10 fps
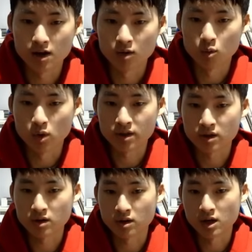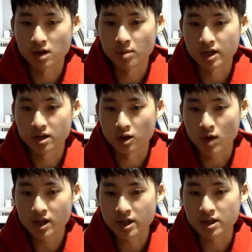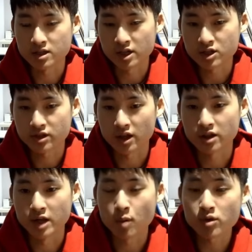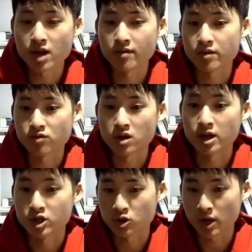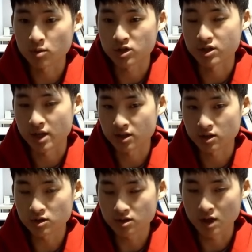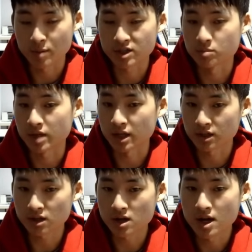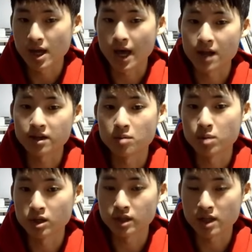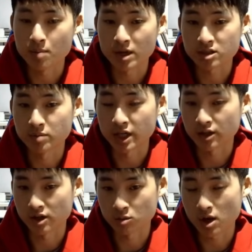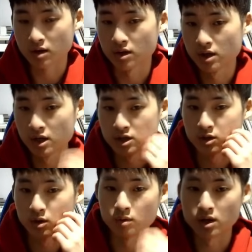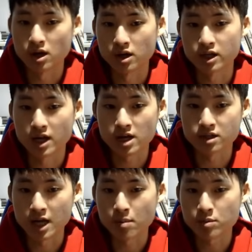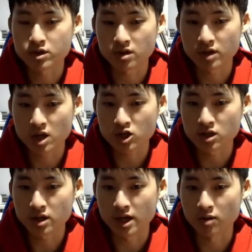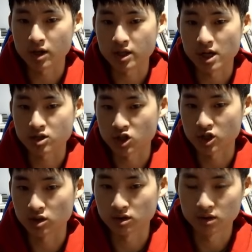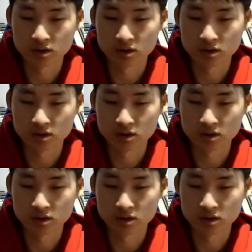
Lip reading: But Aurelia and Singed, they both have a frontline trait, which is Sentinels, that makes them tankier, and an ability that makes them tankier as well. So he has damage reduction, and Aurelia has a shield.